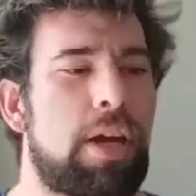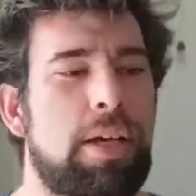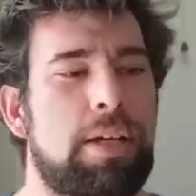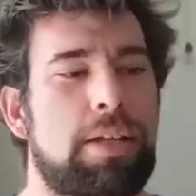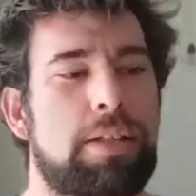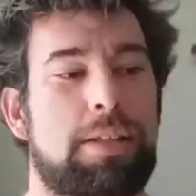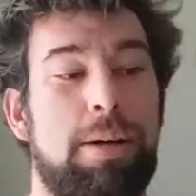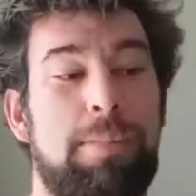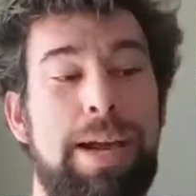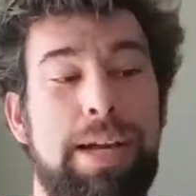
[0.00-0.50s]

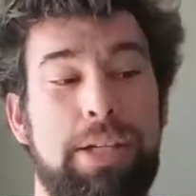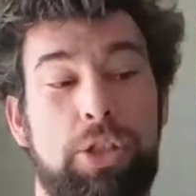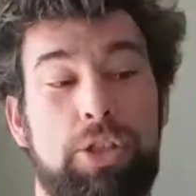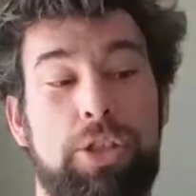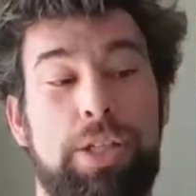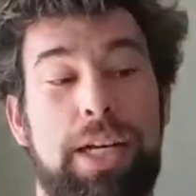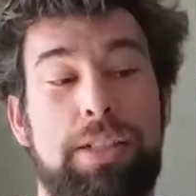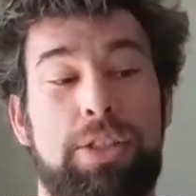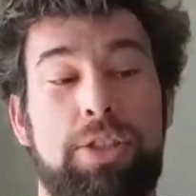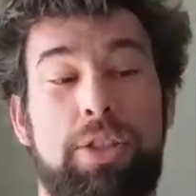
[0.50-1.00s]
Some
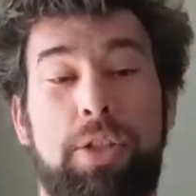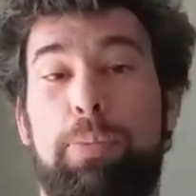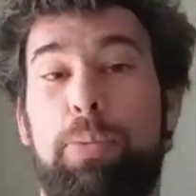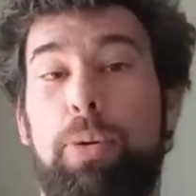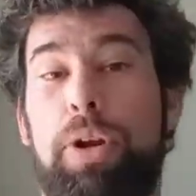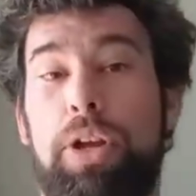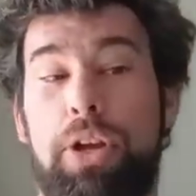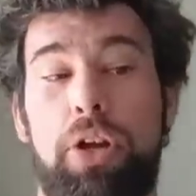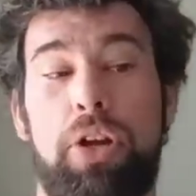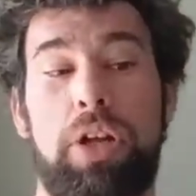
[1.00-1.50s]
exercises are
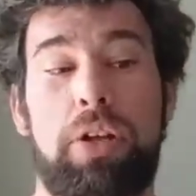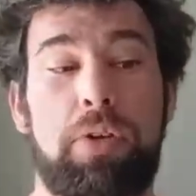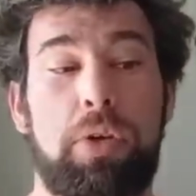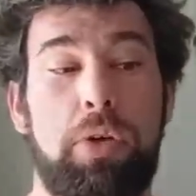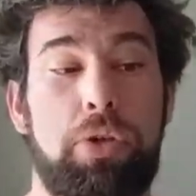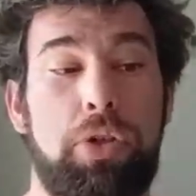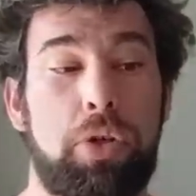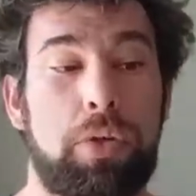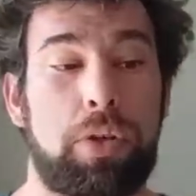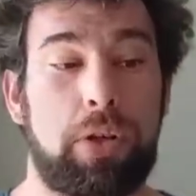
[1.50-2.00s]
pretty good if you
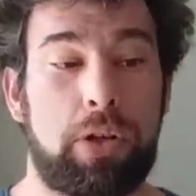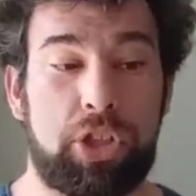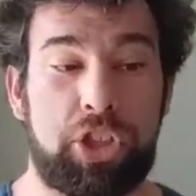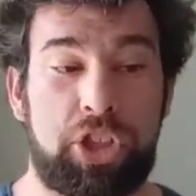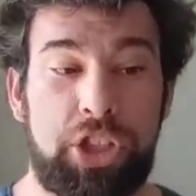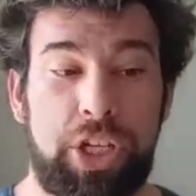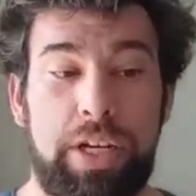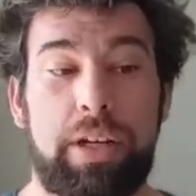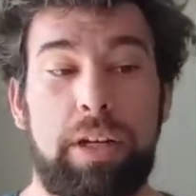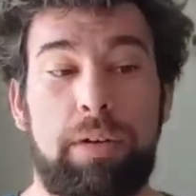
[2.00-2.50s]
do their
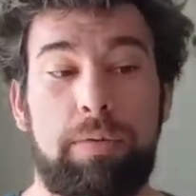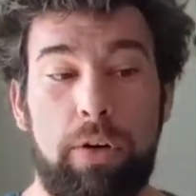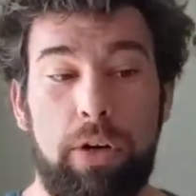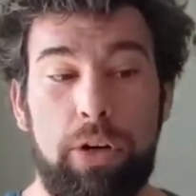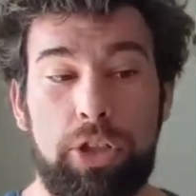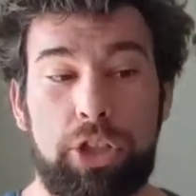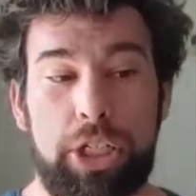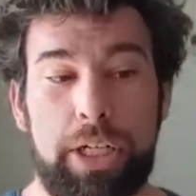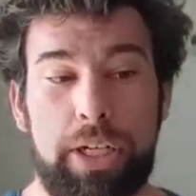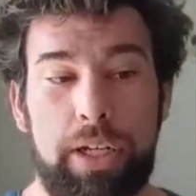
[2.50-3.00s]
cheated
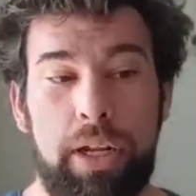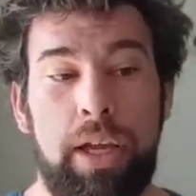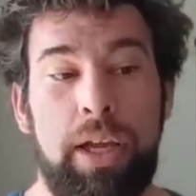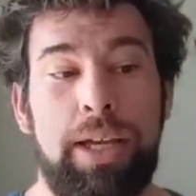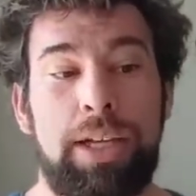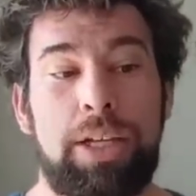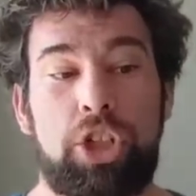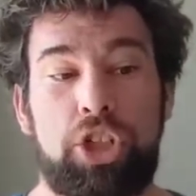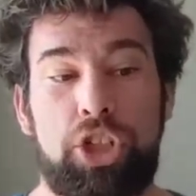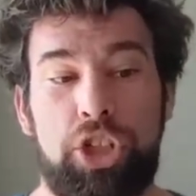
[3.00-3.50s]
version,
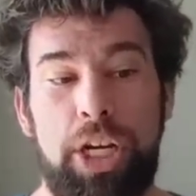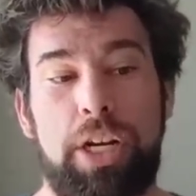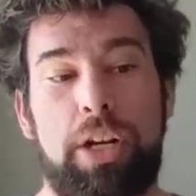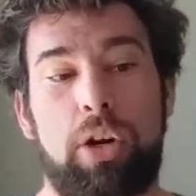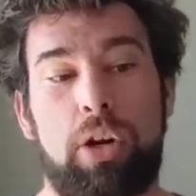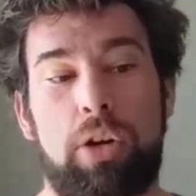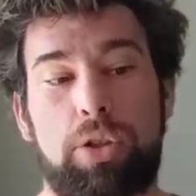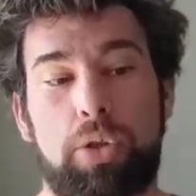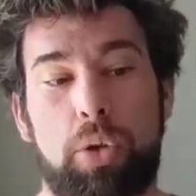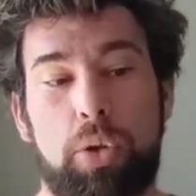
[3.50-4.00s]
cheat
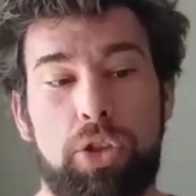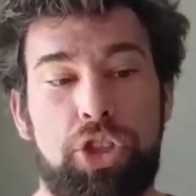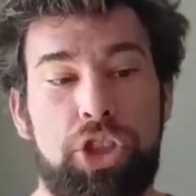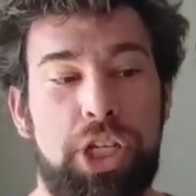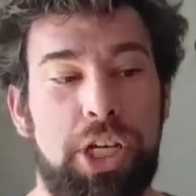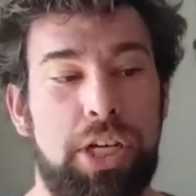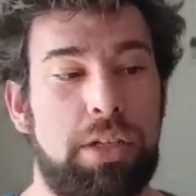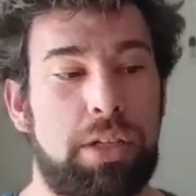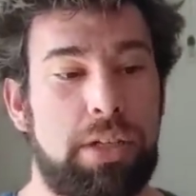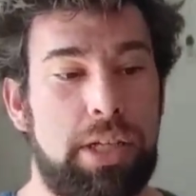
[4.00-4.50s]
curls or
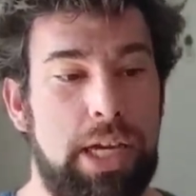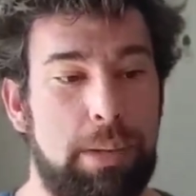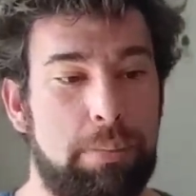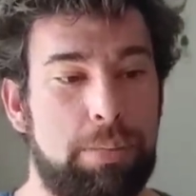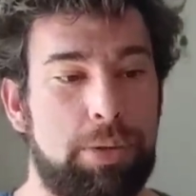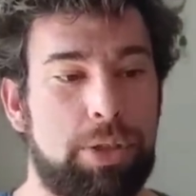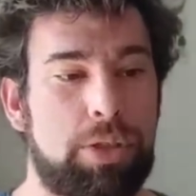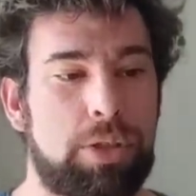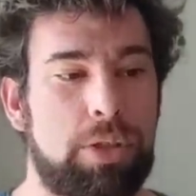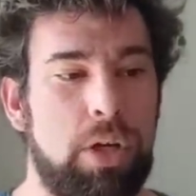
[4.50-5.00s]
cheat
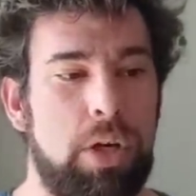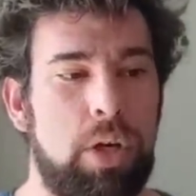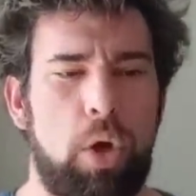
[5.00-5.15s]
dips.